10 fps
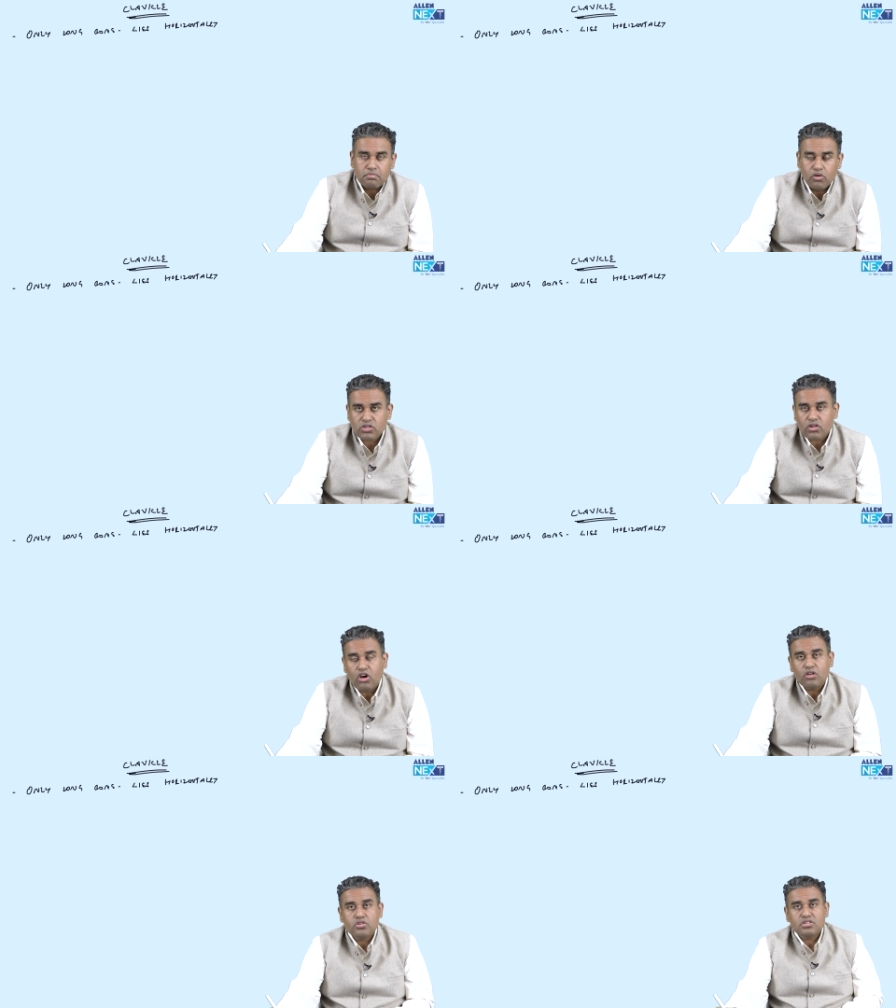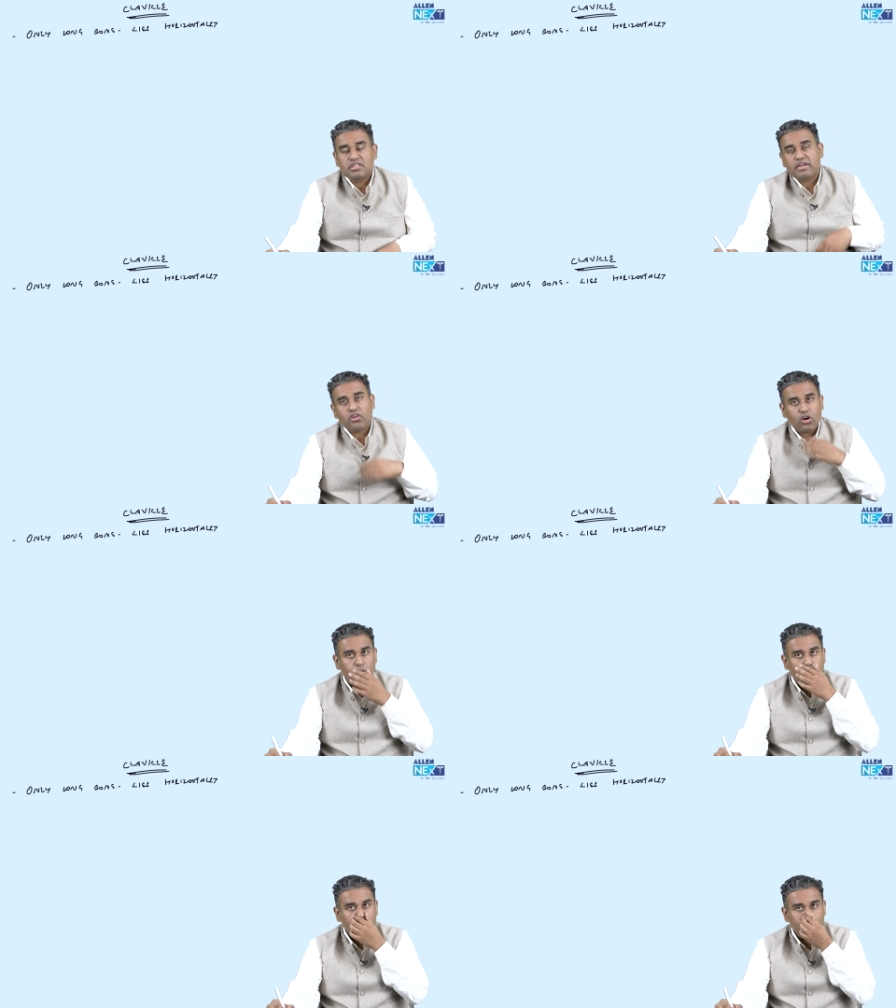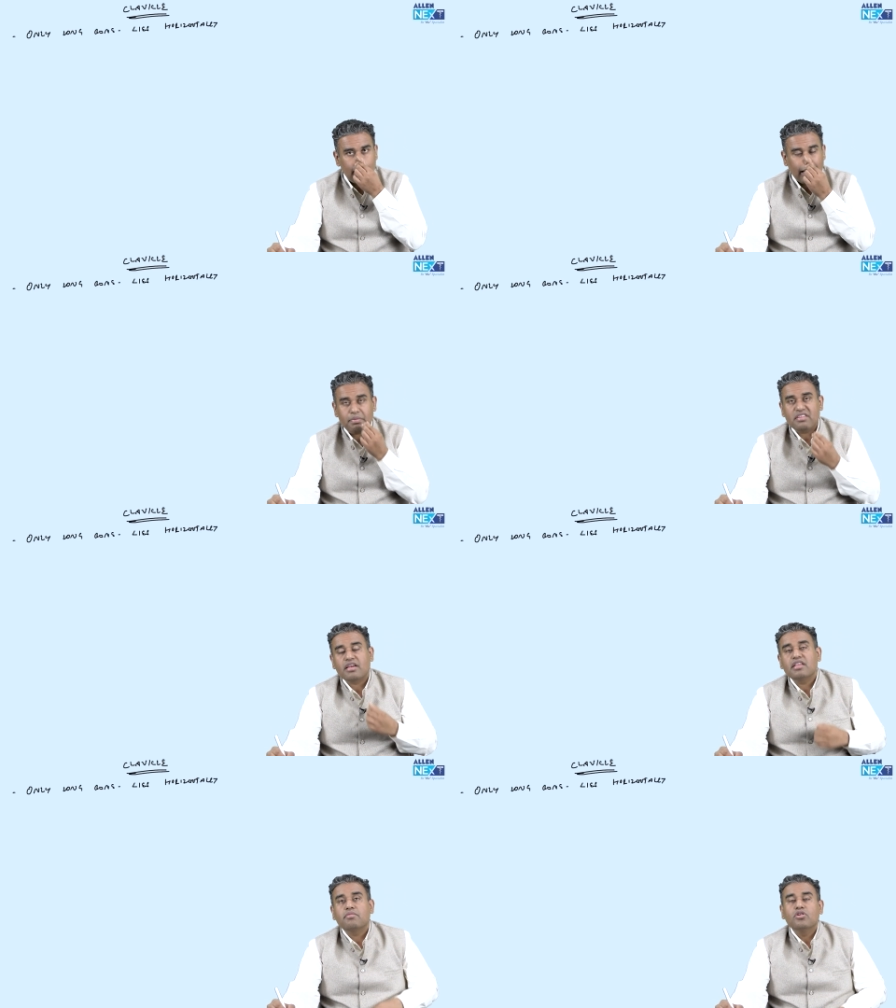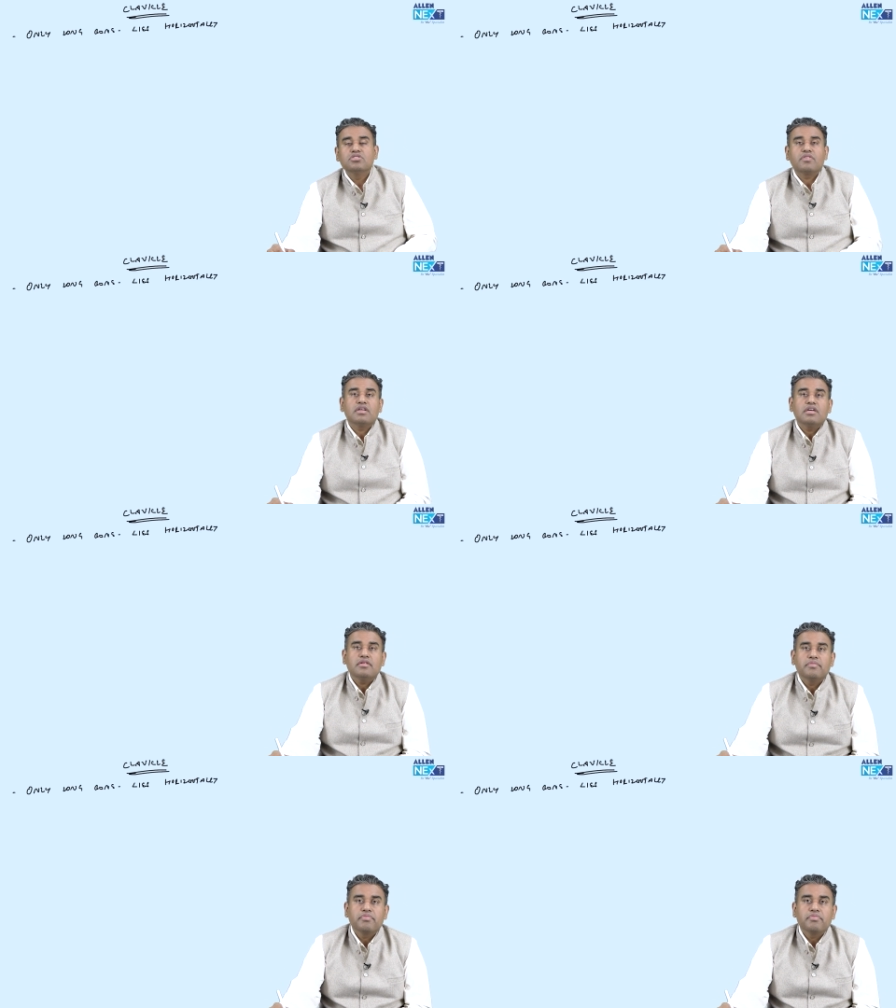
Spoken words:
Most of the long bones that we talk about are basically the bones of the